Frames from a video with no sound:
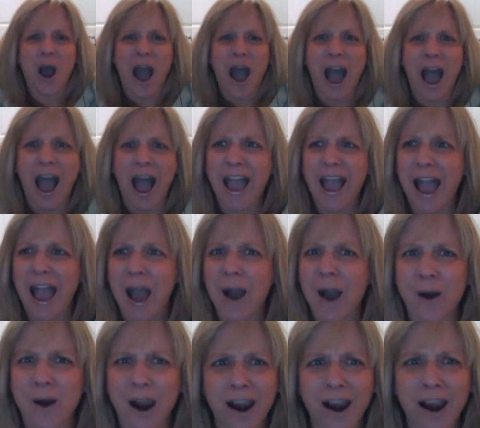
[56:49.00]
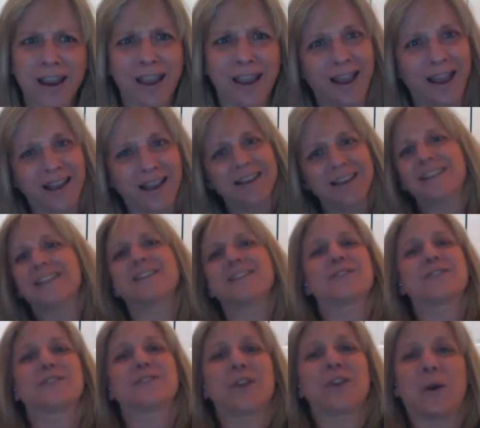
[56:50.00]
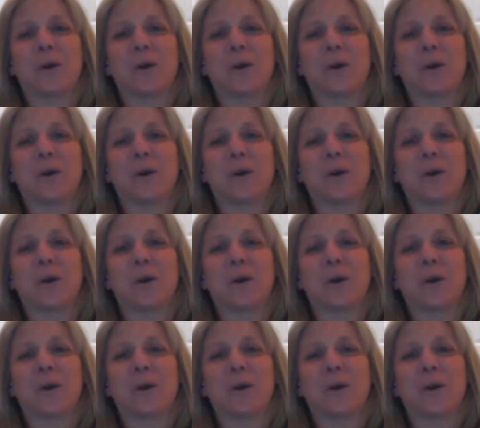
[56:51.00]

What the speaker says: hi, how are you? So